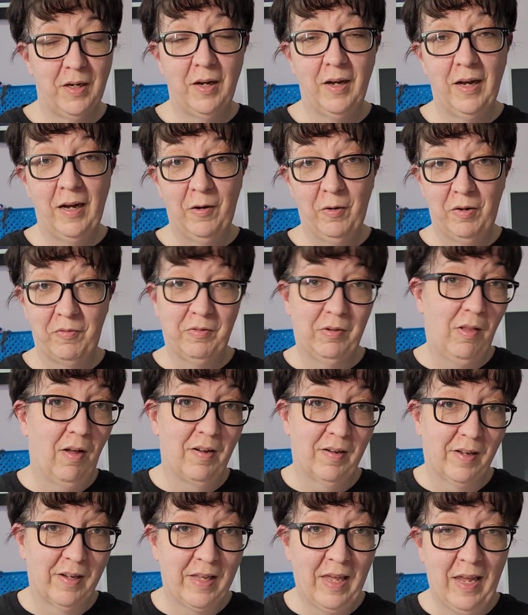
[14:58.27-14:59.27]
however long
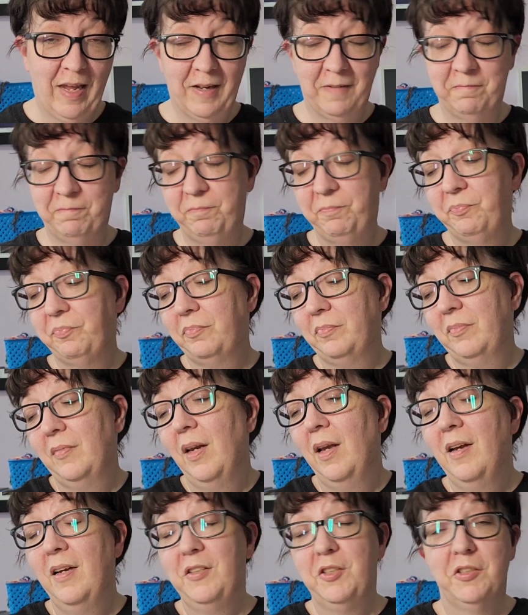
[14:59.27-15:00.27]
I can.
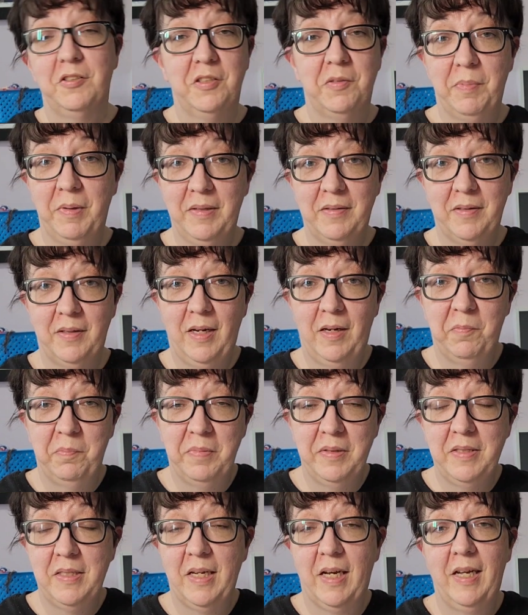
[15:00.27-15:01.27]
Just depends on how
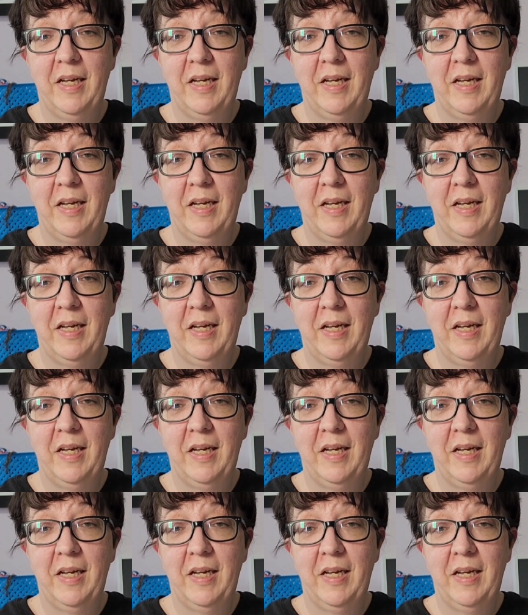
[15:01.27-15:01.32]
busy I